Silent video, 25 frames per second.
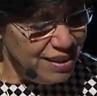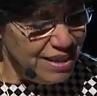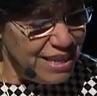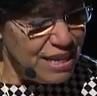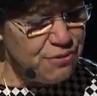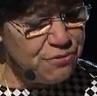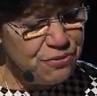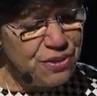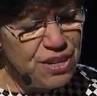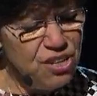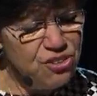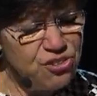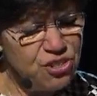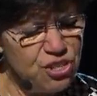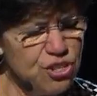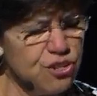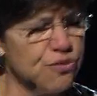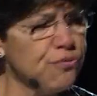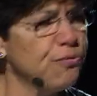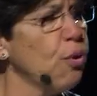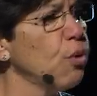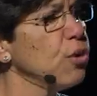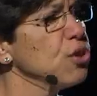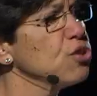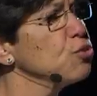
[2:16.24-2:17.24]
Ephesians
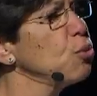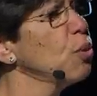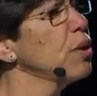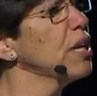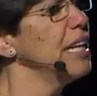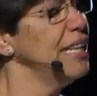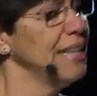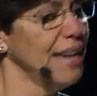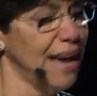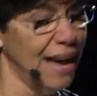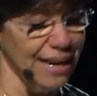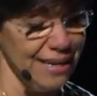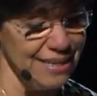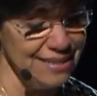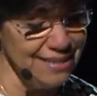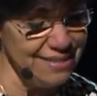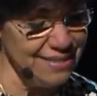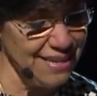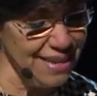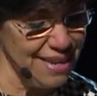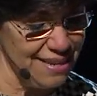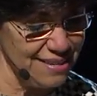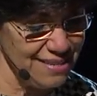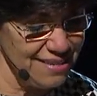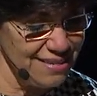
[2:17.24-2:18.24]
4:29
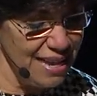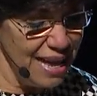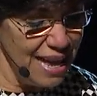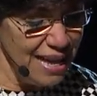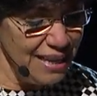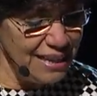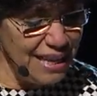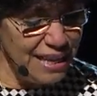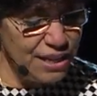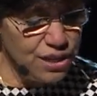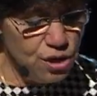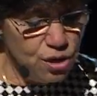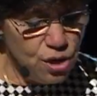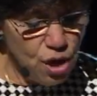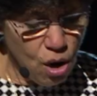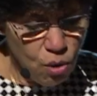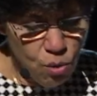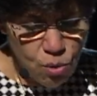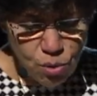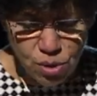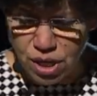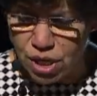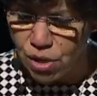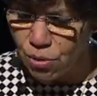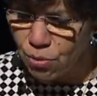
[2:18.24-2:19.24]
says, "Let
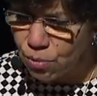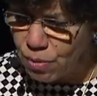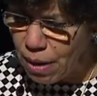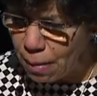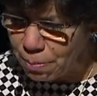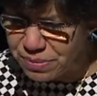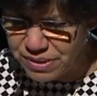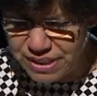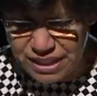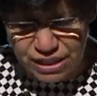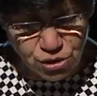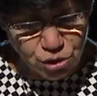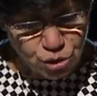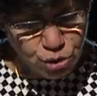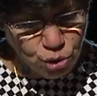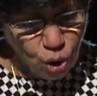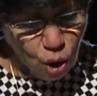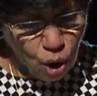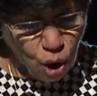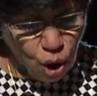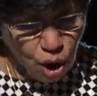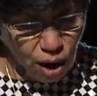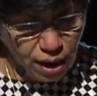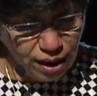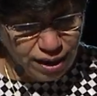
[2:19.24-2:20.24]
no corrupting
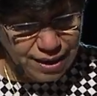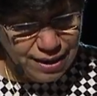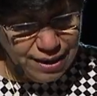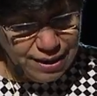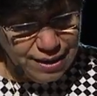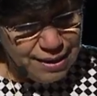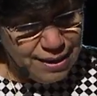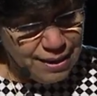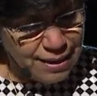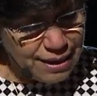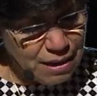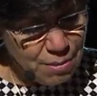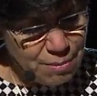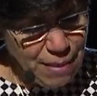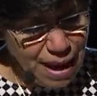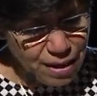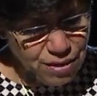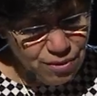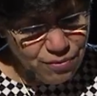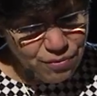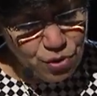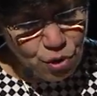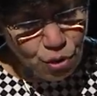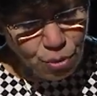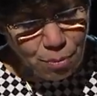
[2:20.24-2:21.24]
talk come out
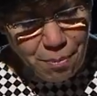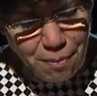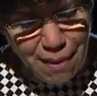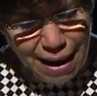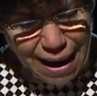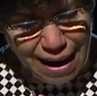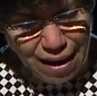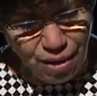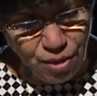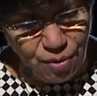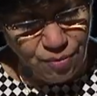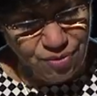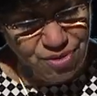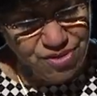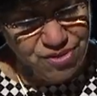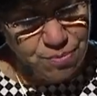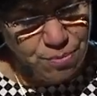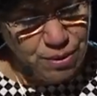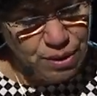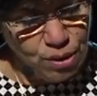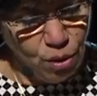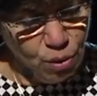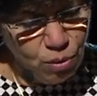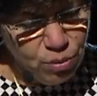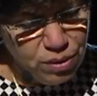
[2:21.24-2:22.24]
of your mouths,
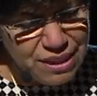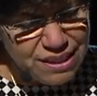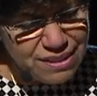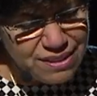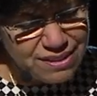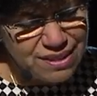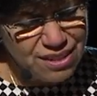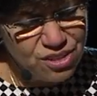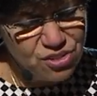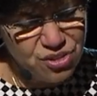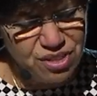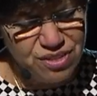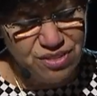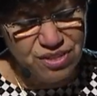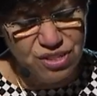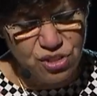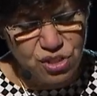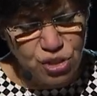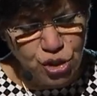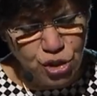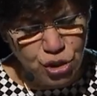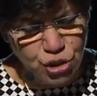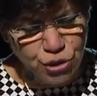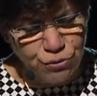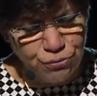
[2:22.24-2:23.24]
but only such as is
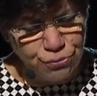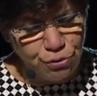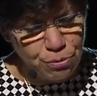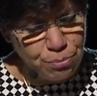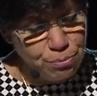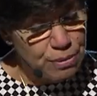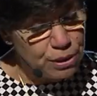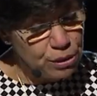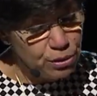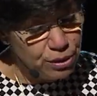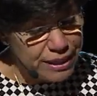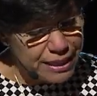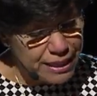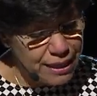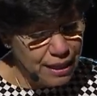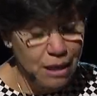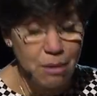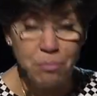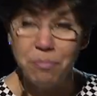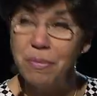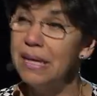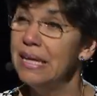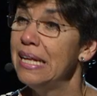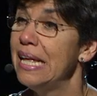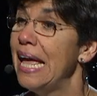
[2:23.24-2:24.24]
good for building
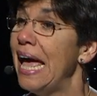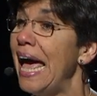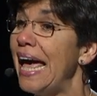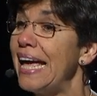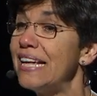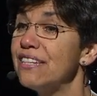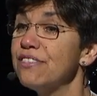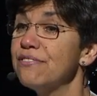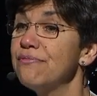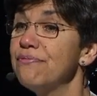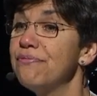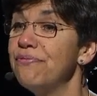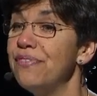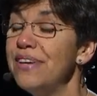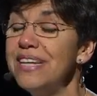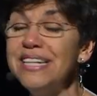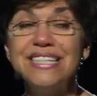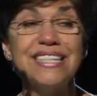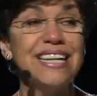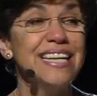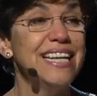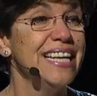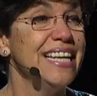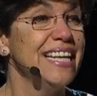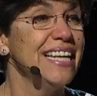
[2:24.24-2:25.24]
up as
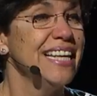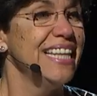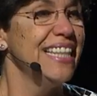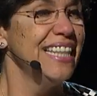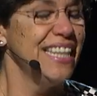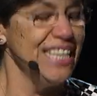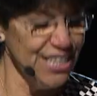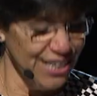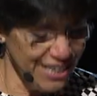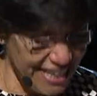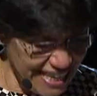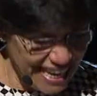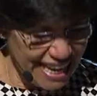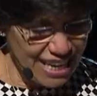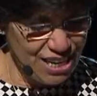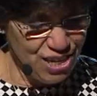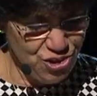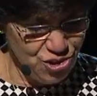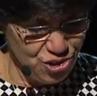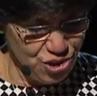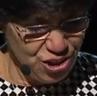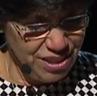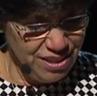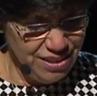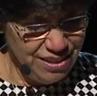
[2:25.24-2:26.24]
fit the
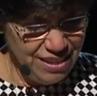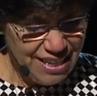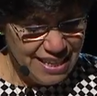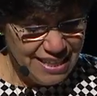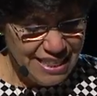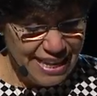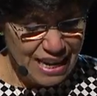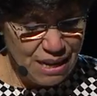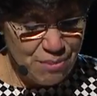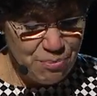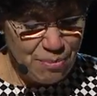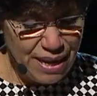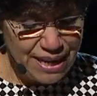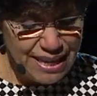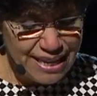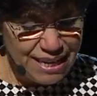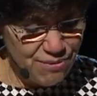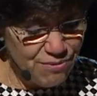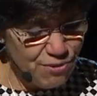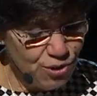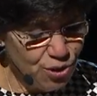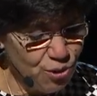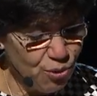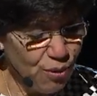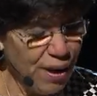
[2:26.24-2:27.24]
occasion, that it may
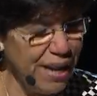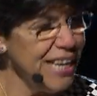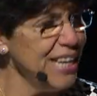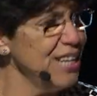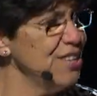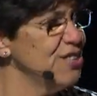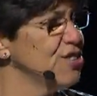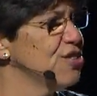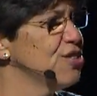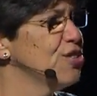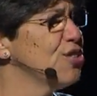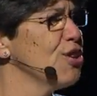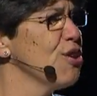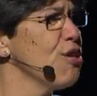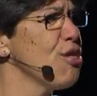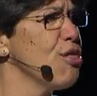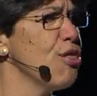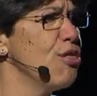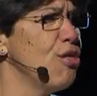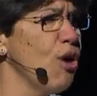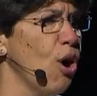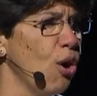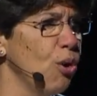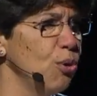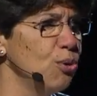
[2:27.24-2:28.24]
give grace to
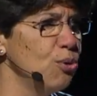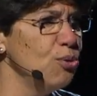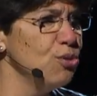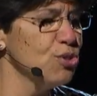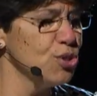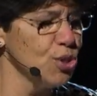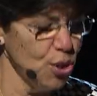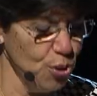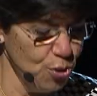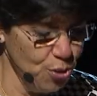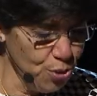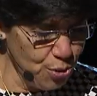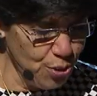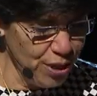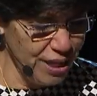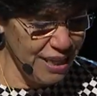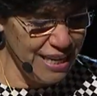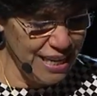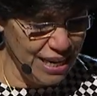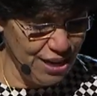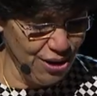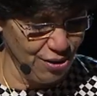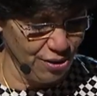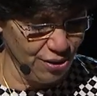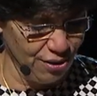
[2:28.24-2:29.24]
those who
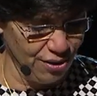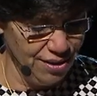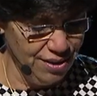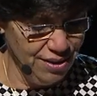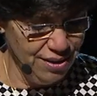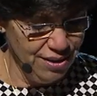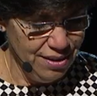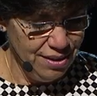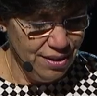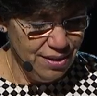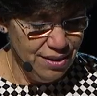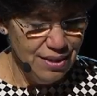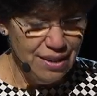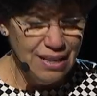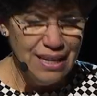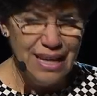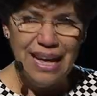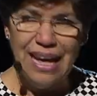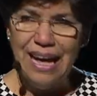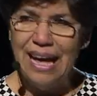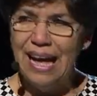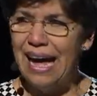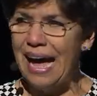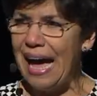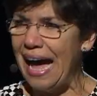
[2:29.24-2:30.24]
hear."
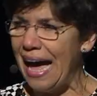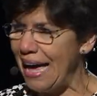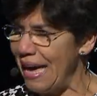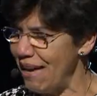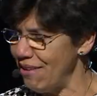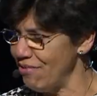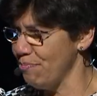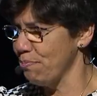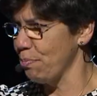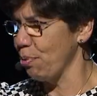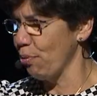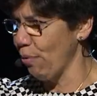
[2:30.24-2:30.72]
I have